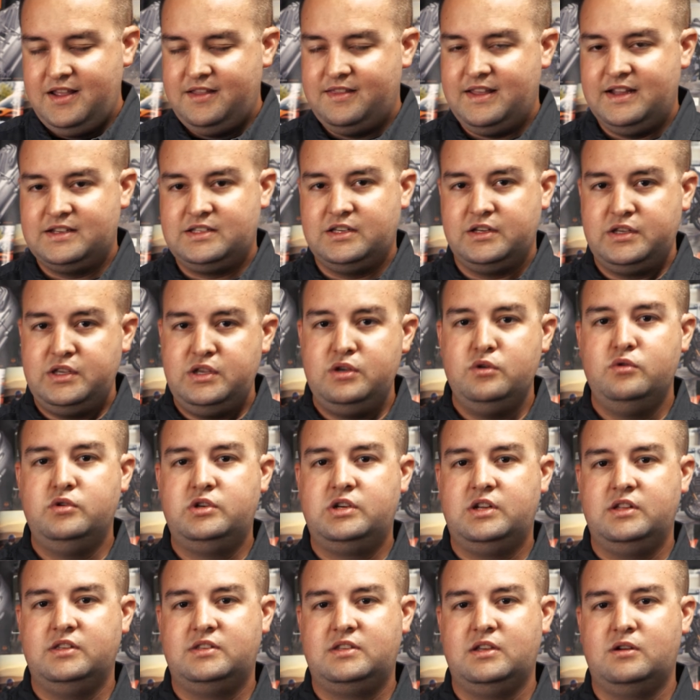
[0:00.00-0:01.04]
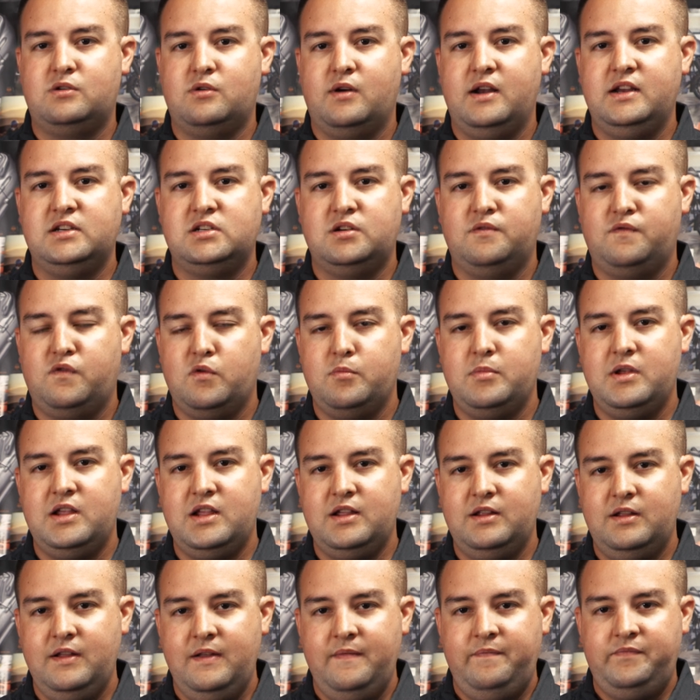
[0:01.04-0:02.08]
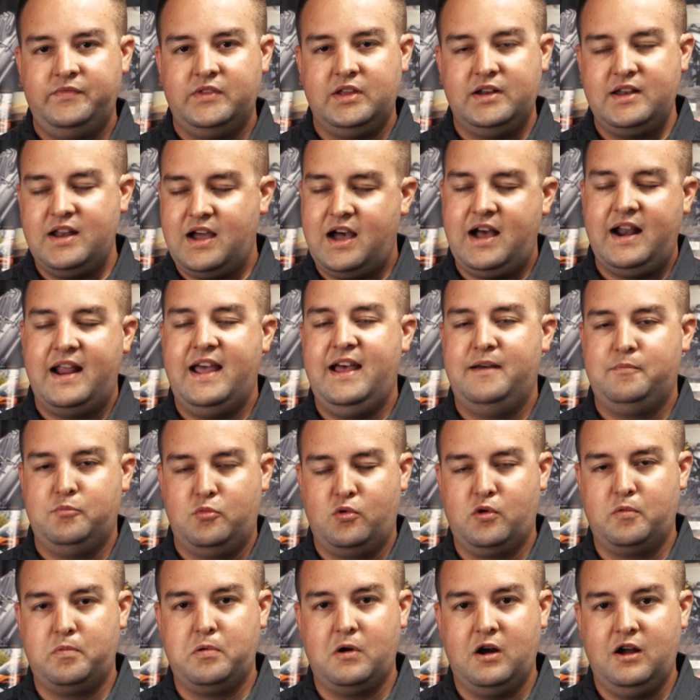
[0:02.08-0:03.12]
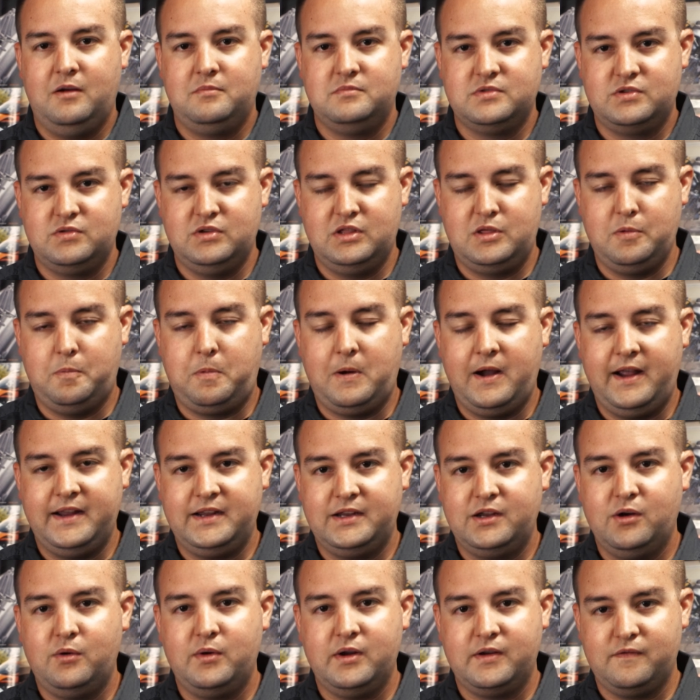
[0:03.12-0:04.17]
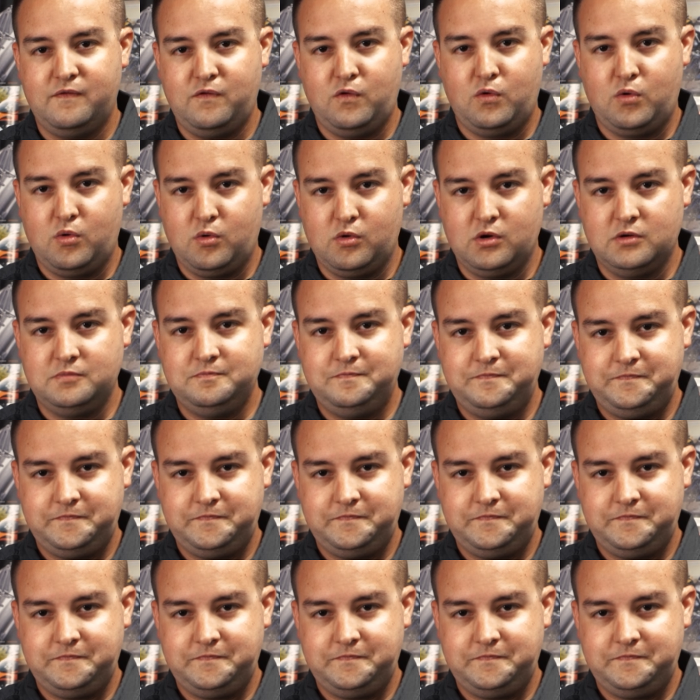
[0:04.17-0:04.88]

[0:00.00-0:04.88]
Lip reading: That's a huge consideration for me to not have more problems with the bike going forward.